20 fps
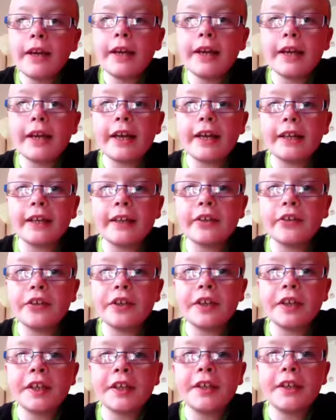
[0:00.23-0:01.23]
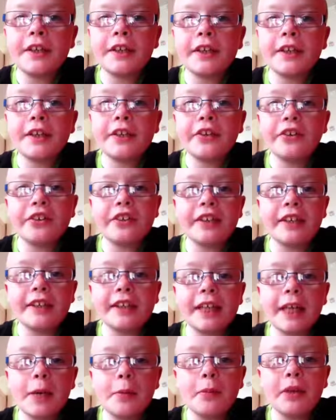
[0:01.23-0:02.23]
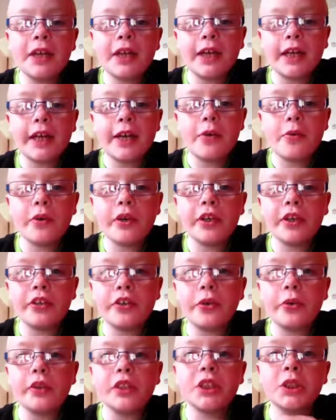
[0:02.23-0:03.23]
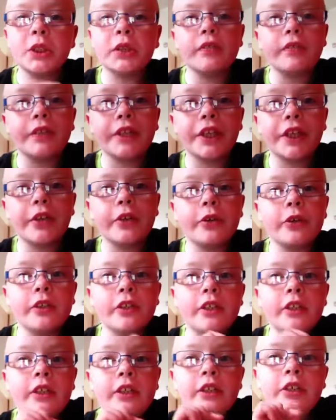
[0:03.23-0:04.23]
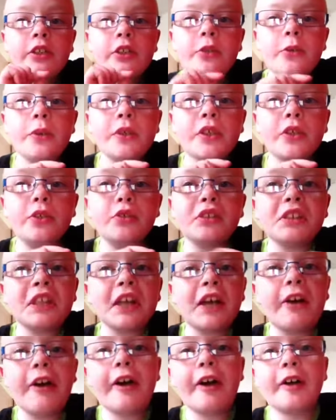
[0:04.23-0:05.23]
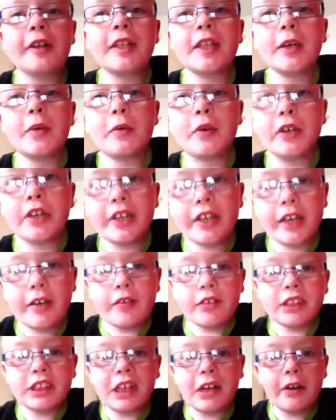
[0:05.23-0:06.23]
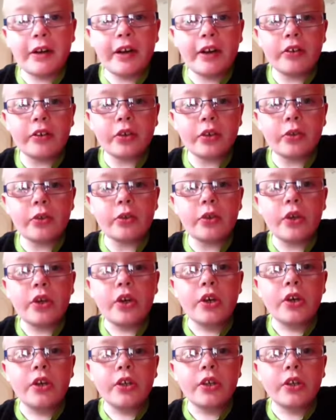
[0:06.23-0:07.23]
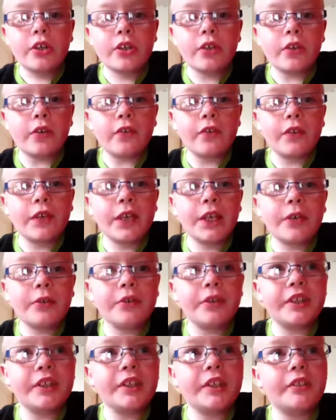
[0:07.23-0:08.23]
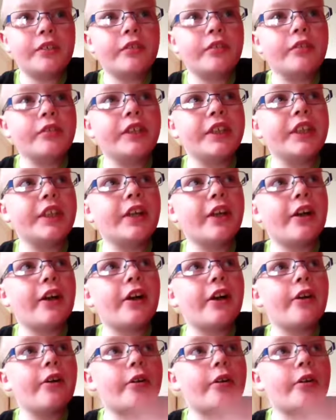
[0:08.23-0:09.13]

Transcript: Hey guys, Christianity on Dead Zombie, and I want to do a short video doing two shout outs. I want to give a shout out to Sophia Rita,